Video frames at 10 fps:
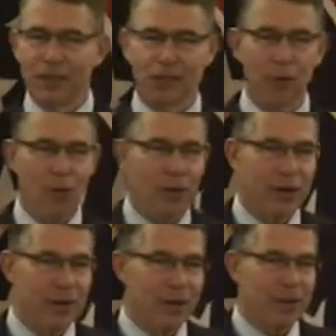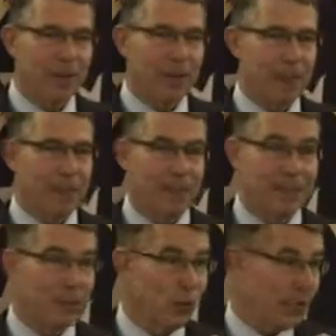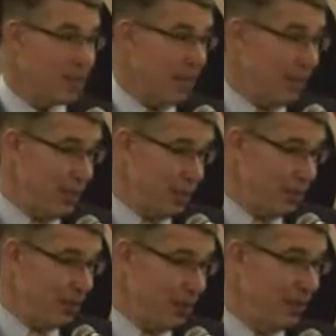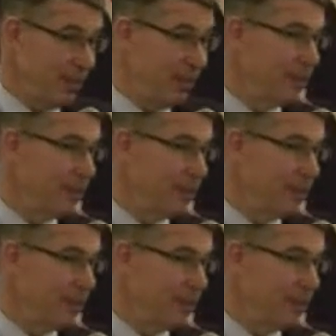for 27 years.